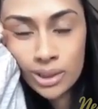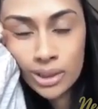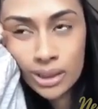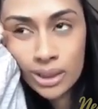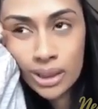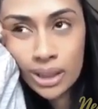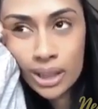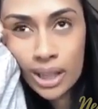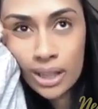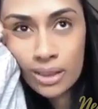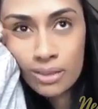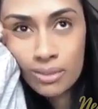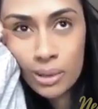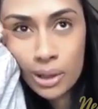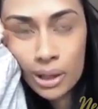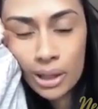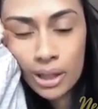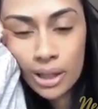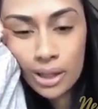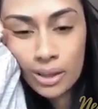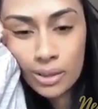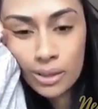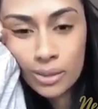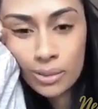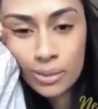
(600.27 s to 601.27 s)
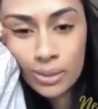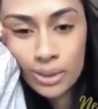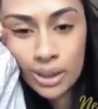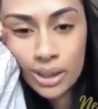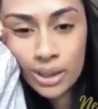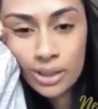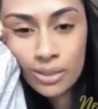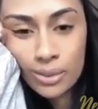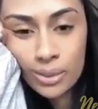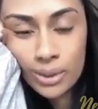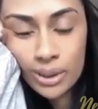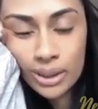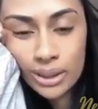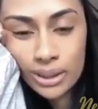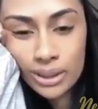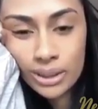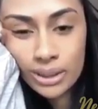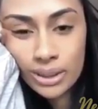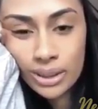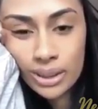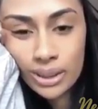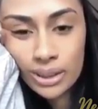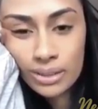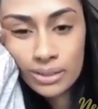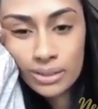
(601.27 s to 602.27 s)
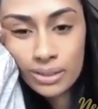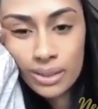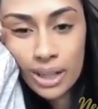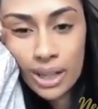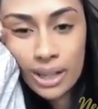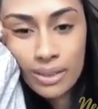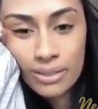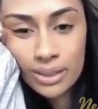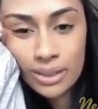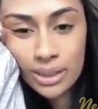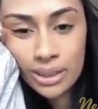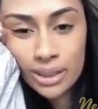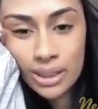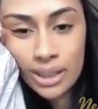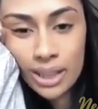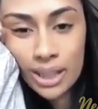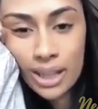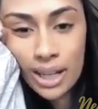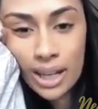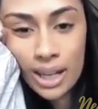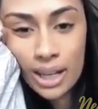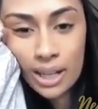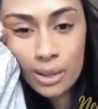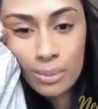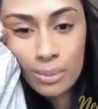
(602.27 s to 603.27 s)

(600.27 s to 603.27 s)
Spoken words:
because like I thought I knew what love was, so obviously like